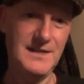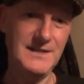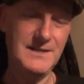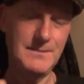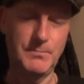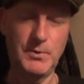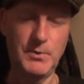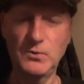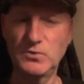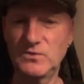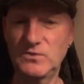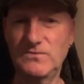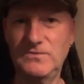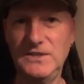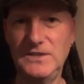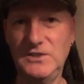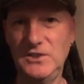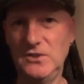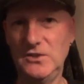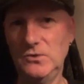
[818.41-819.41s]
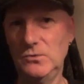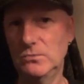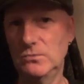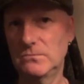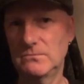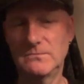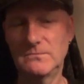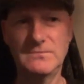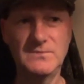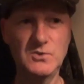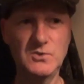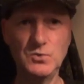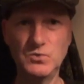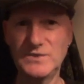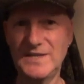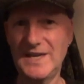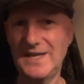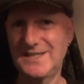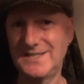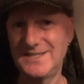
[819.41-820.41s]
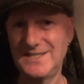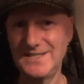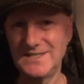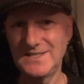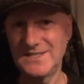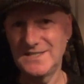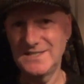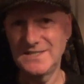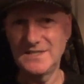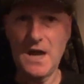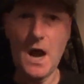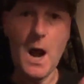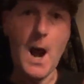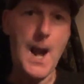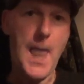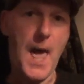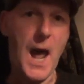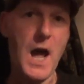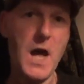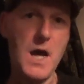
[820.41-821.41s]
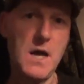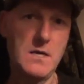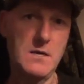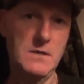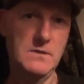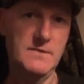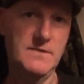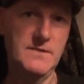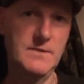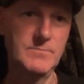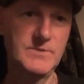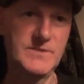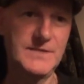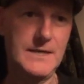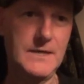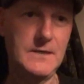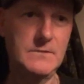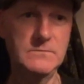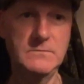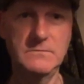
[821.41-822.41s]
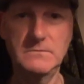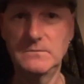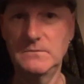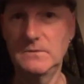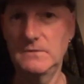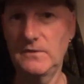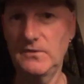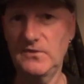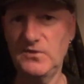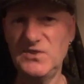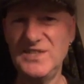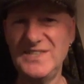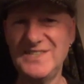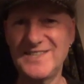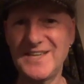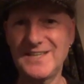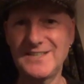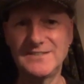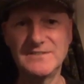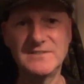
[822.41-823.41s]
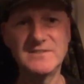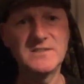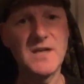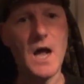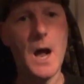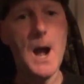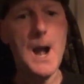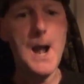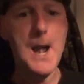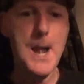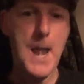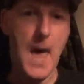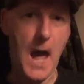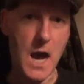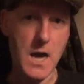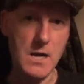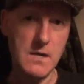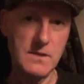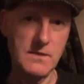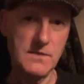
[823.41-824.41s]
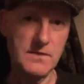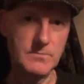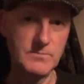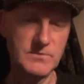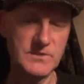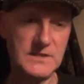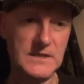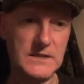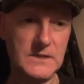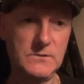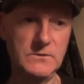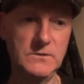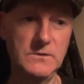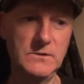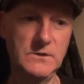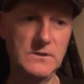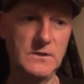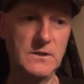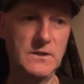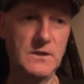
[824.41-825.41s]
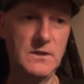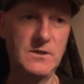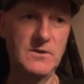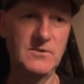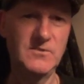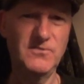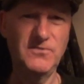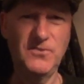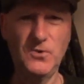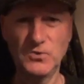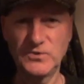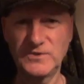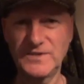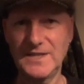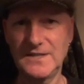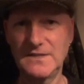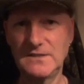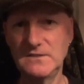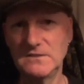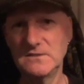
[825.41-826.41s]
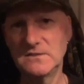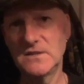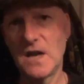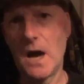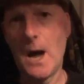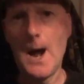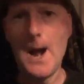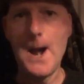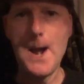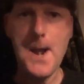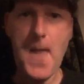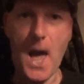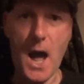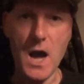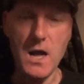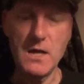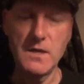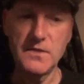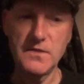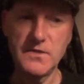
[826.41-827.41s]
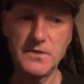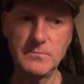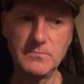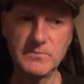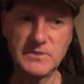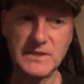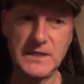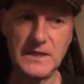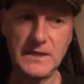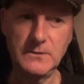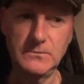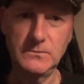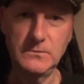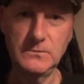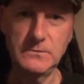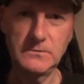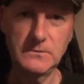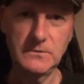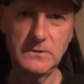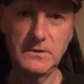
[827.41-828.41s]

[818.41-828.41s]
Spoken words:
I could post a video, 2 seconds, thumbs down. 3 seconds, thumbs down. 4 seconds, thumbs down.